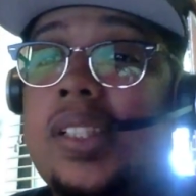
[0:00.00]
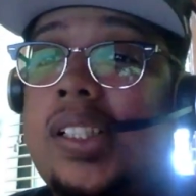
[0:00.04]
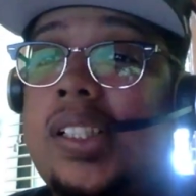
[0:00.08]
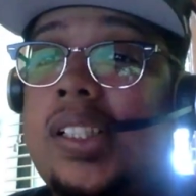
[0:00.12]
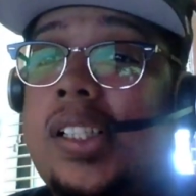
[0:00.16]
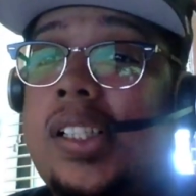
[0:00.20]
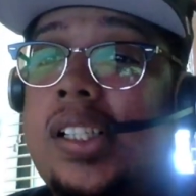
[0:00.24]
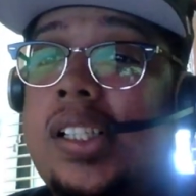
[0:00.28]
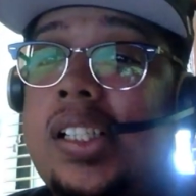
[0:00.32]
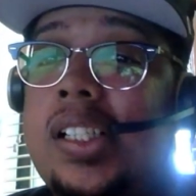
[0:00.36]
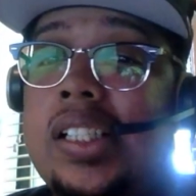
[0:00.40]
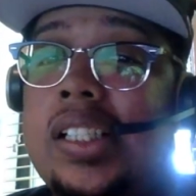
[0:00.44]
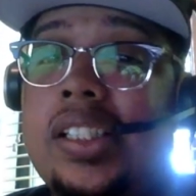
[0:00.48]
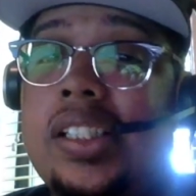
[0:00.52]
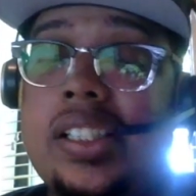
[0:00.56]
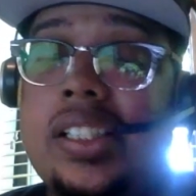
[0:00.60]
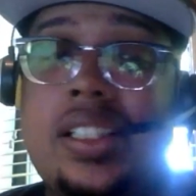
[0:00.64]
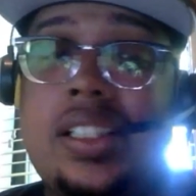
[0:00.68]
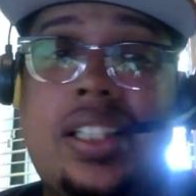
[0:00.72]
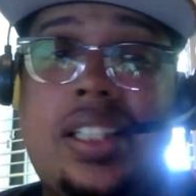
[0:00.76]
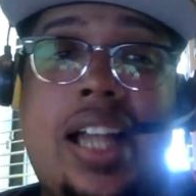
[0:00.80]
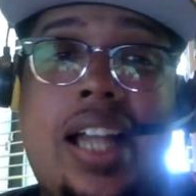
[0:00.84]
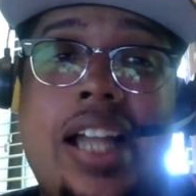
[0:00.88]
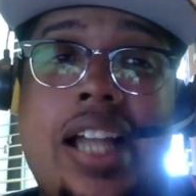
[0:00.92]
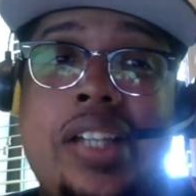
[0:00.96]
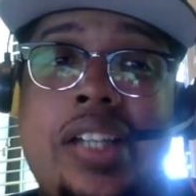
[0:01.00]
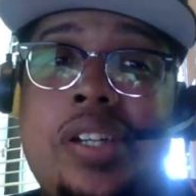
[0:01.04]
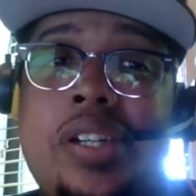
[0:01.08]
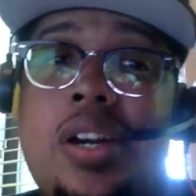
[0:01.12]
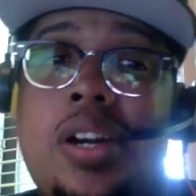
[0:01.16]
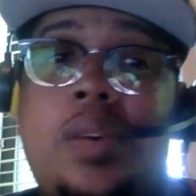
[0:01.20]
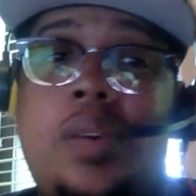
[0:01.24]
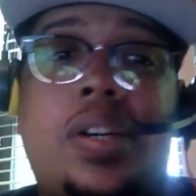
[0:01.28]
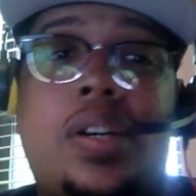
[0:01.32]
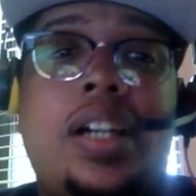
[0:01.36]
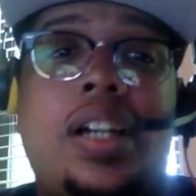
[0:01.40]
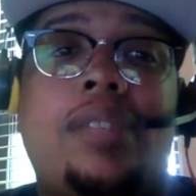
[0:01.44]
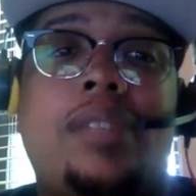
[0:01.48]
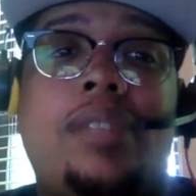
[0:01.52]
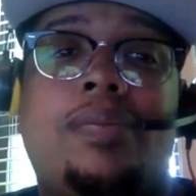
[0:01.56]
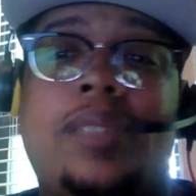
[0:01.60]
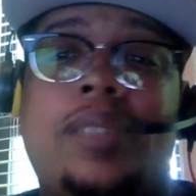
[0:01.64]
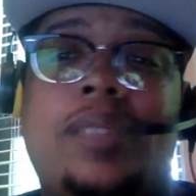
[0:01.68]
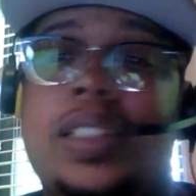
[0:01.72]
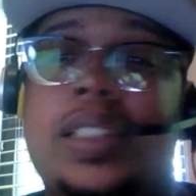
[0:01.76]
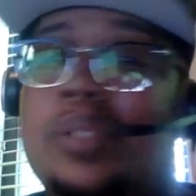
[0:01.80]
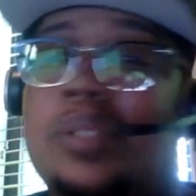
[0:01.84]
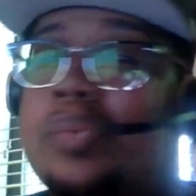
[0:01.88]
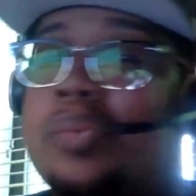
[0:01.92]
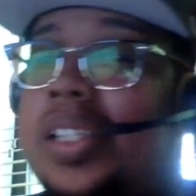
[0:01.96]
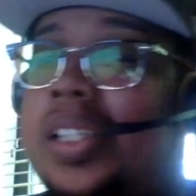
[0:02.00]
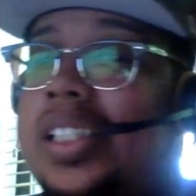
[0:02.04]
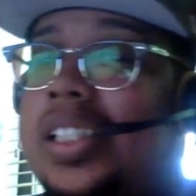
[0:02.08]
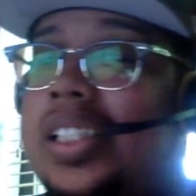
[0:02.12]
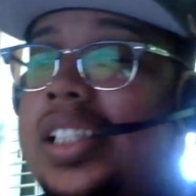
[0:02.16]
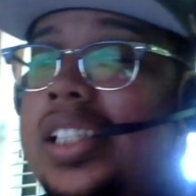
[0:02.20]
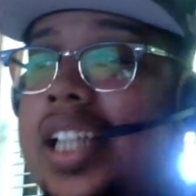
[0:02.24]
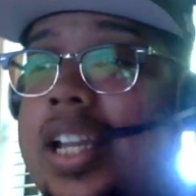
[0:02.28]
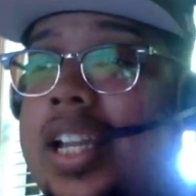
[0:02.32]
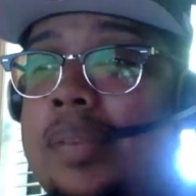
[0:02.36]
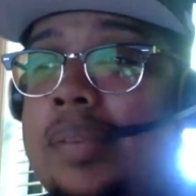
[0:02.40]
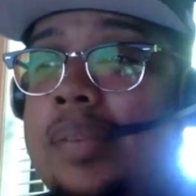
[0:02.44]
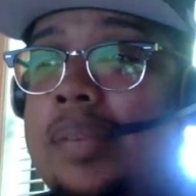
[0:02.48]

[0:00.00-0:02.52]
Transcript: It's just like you know what, this mixtape.